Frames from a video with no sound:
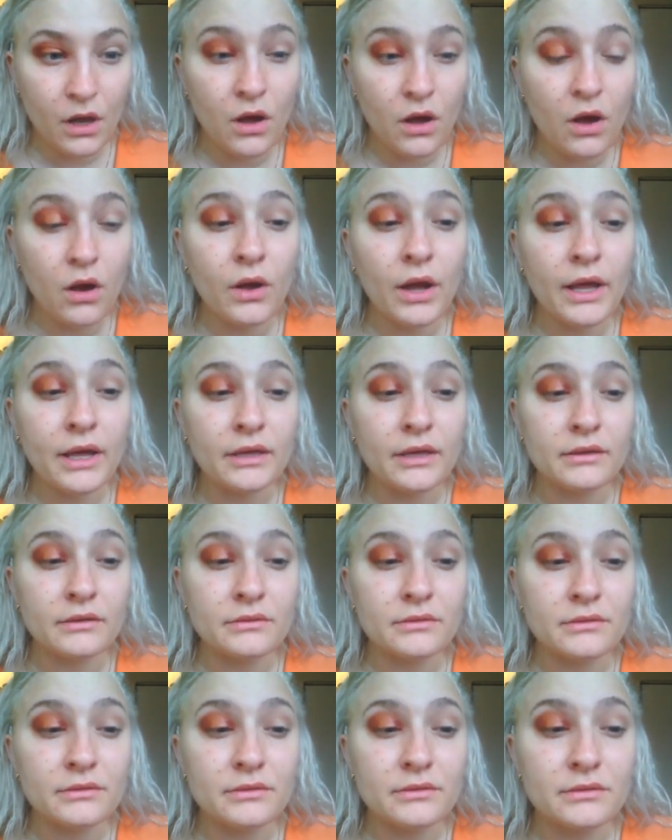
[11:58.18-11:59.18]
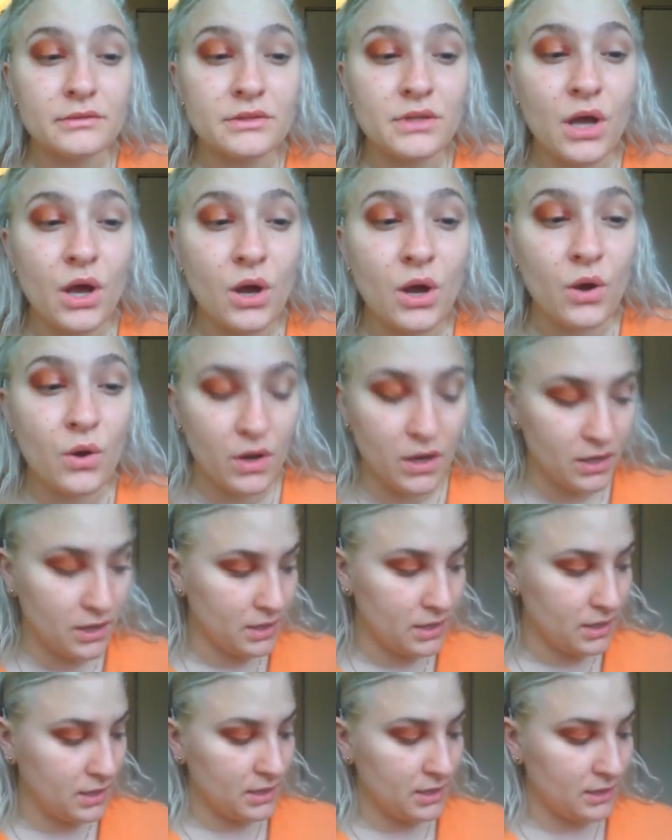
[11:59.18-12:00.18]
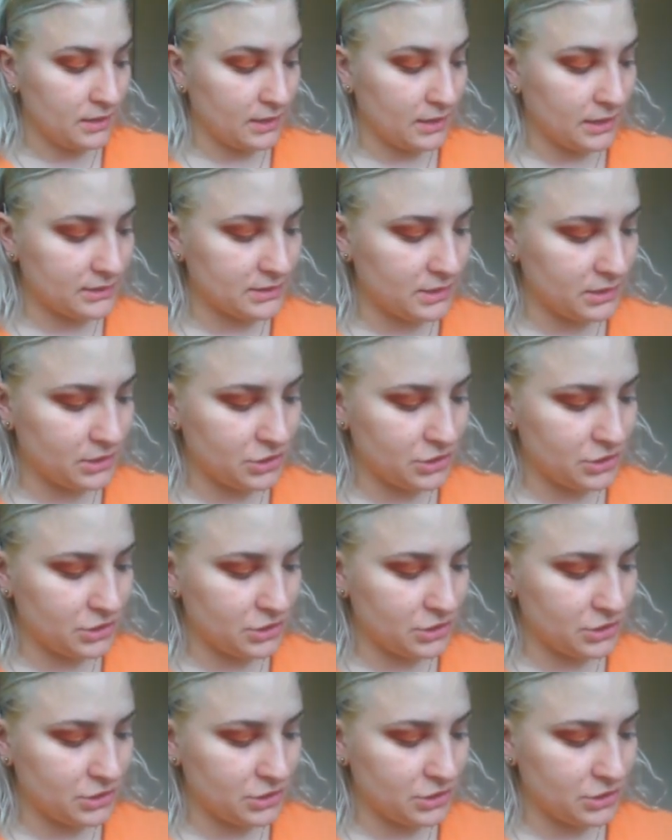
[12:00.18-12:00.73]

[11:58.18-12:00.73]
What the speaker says: Okay, so that's the